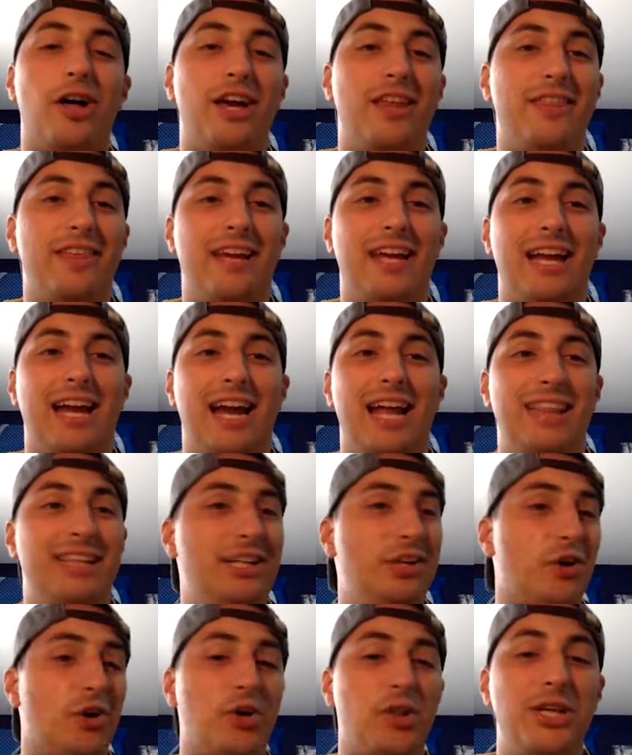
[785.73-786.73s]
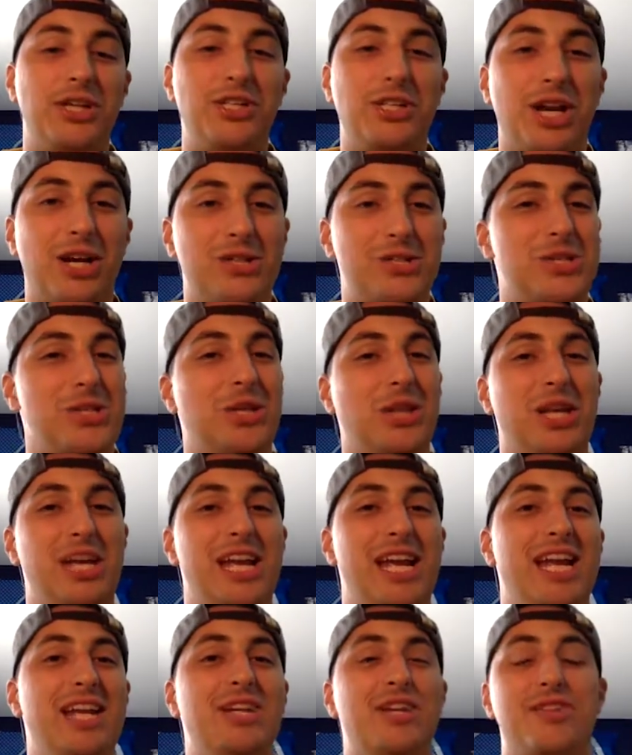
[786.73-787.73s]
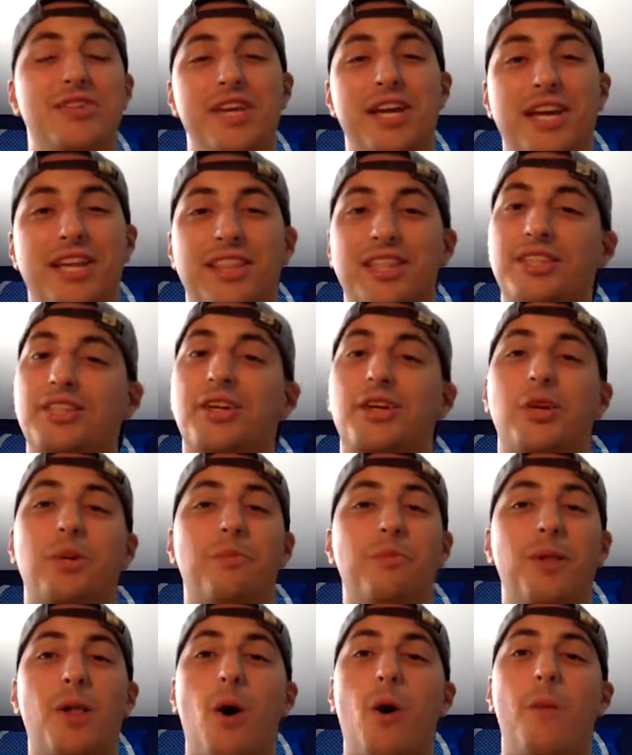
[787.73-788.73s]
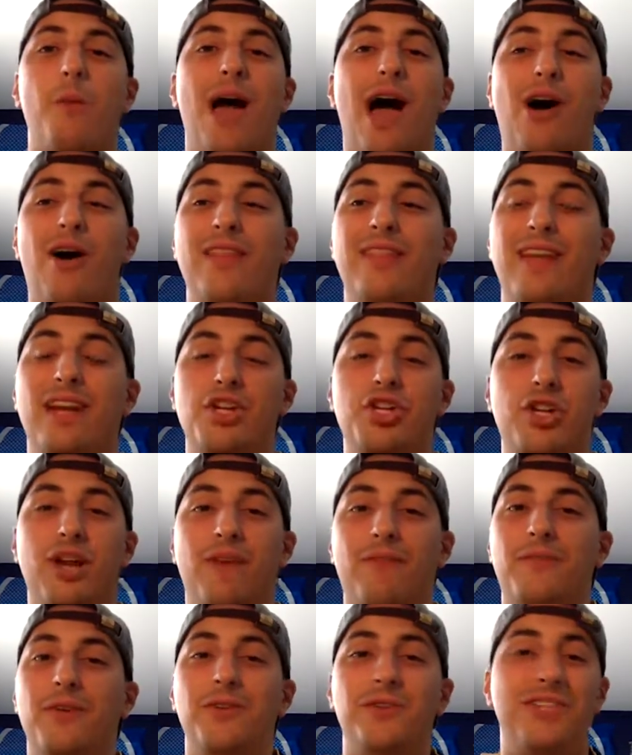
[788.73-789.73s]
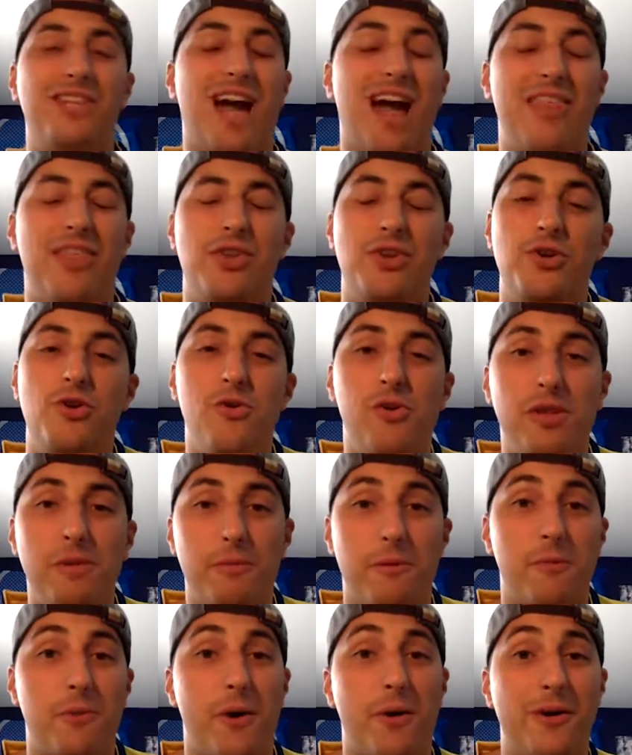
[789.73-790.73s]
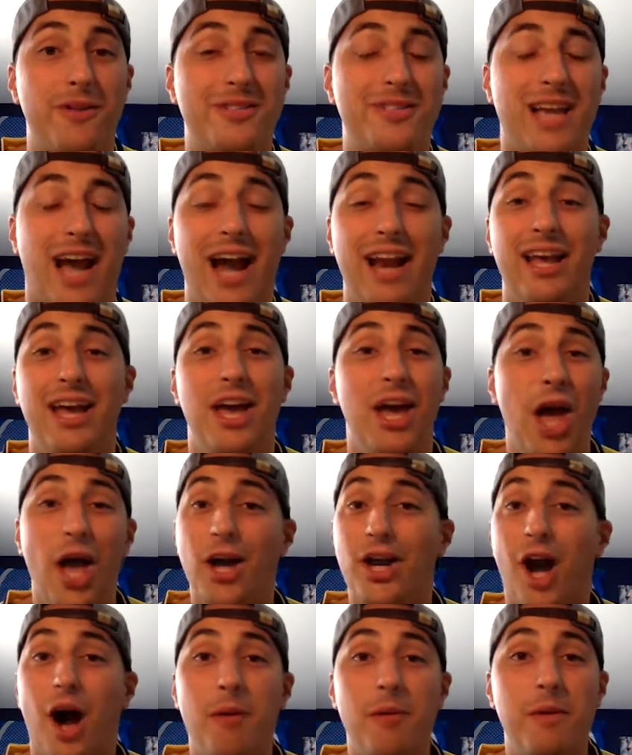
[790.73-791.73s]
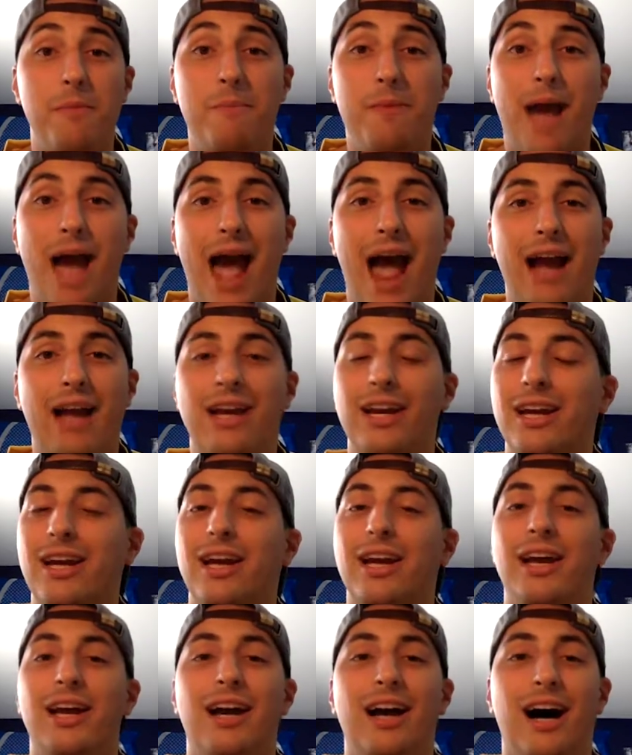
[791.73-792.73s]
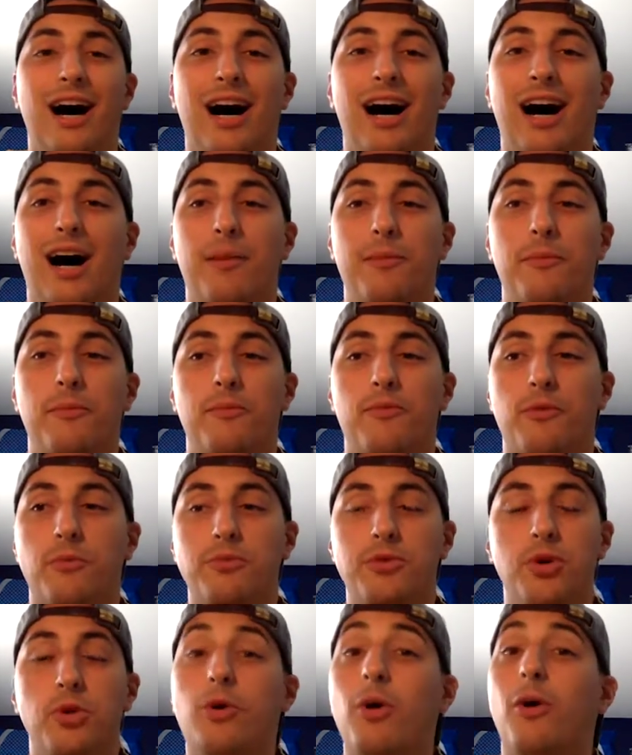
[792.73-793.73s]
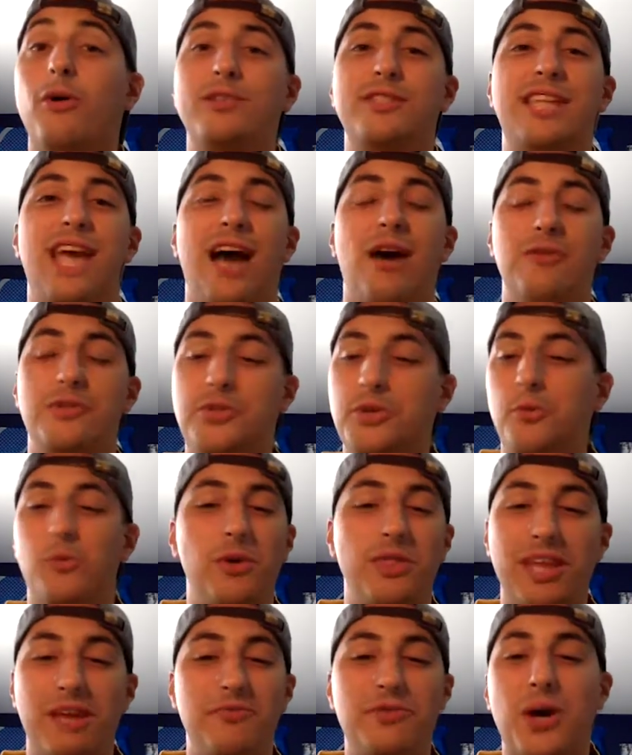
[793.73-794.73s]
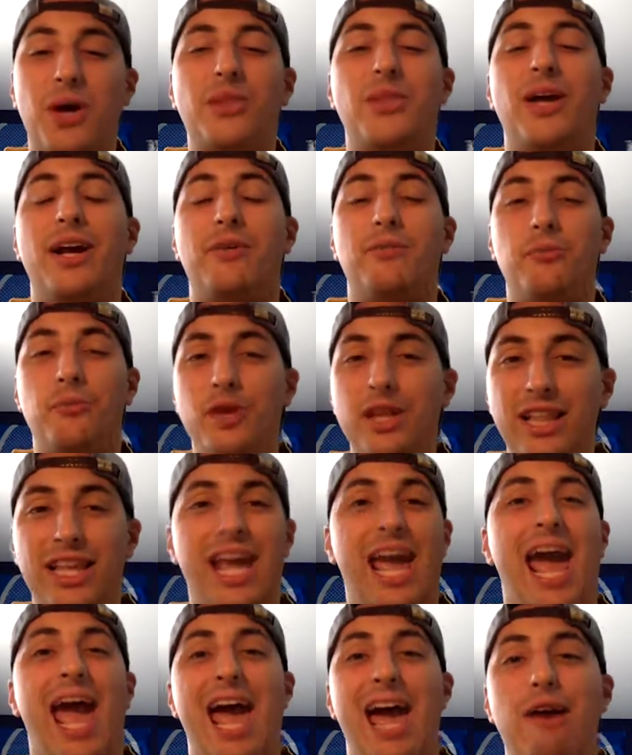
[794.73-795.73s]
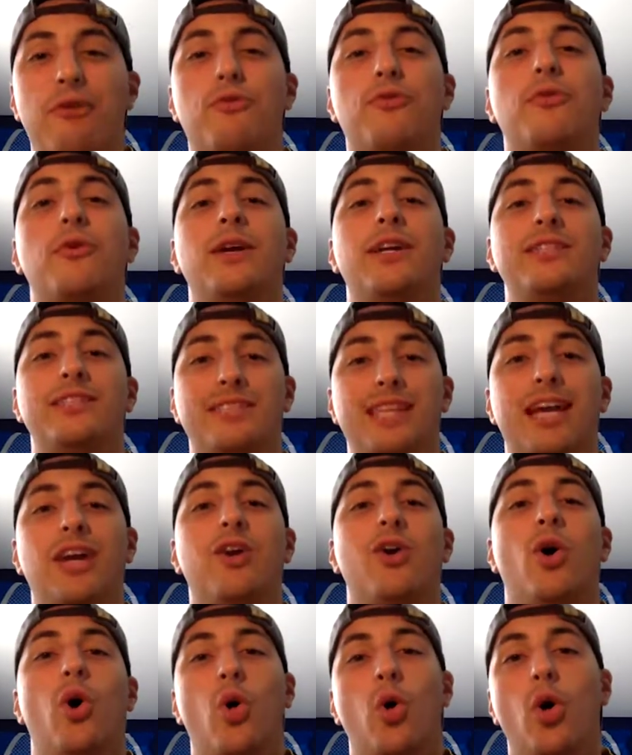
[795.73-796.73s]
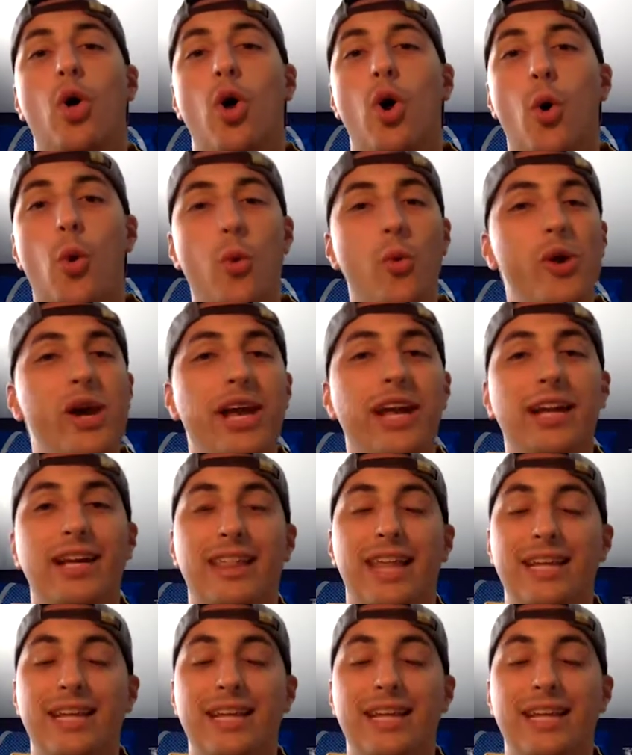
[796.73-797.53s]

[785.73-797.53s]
I think it had the early Chelsea lead. You're thinking that they're going to blow them out, and then Sheffield United, the newly promoted side, coming back from 2 goals down, doing what they've done like really every single week.